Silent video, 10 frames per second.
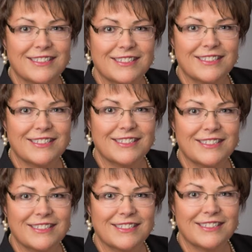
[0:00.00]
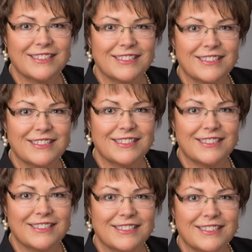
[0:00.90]

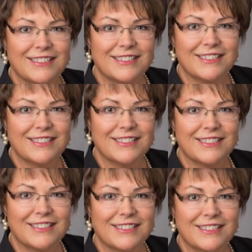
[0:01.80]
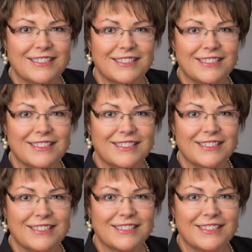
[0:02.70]

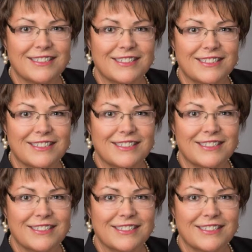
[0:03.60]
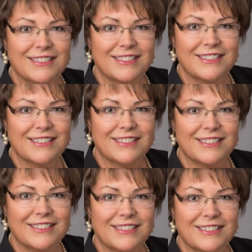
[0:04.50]

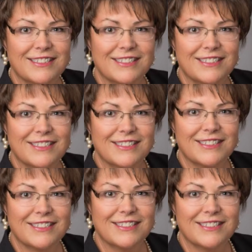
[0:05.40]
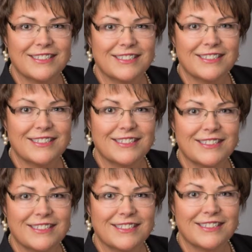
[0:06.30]

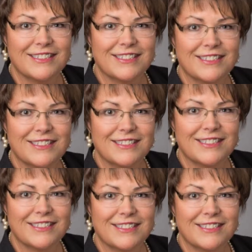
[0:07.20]
[no speech]